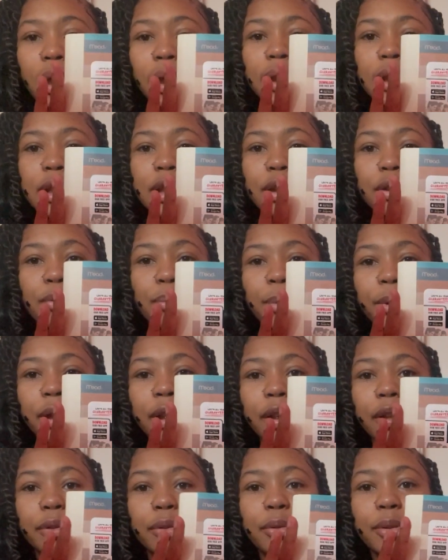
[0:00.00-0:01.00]
It's super
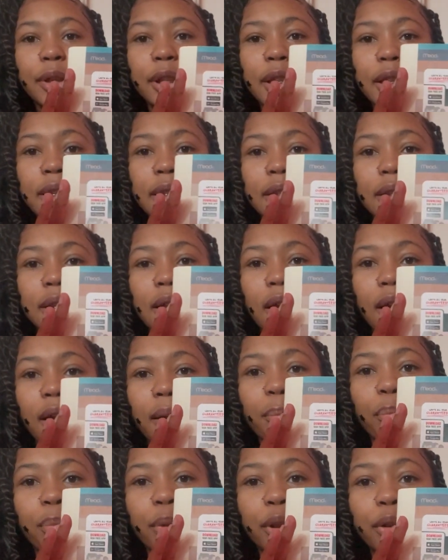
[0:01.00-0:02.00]
cute. It's uh,
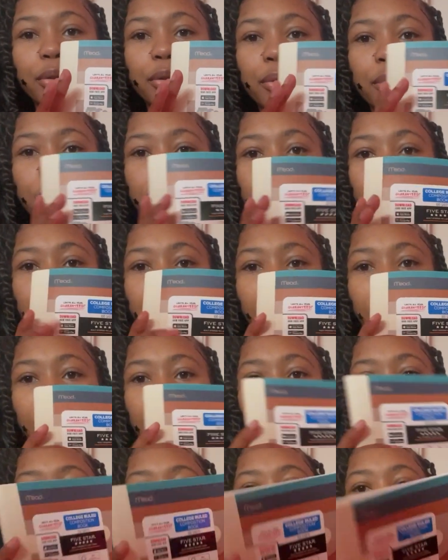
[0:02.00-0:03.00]
blue and
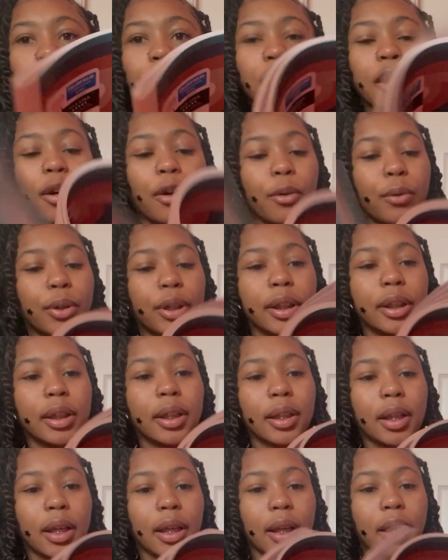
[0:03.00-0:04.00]
brown coated,
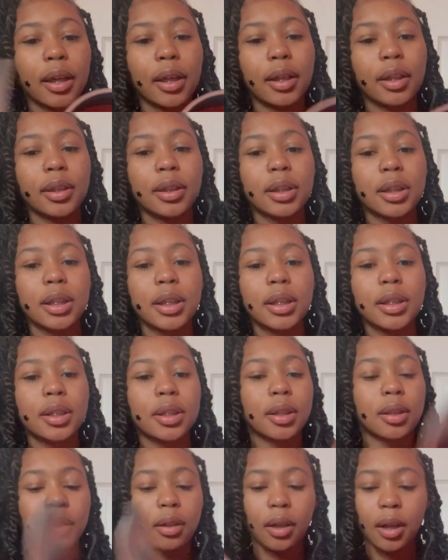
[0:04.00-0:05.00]
and it's,
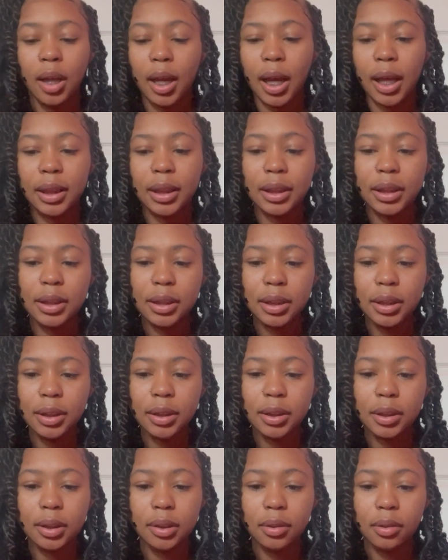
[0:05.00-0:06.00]
I think this
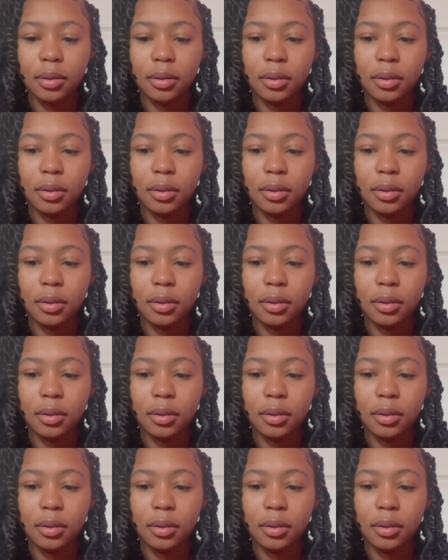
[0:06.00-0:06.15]
is,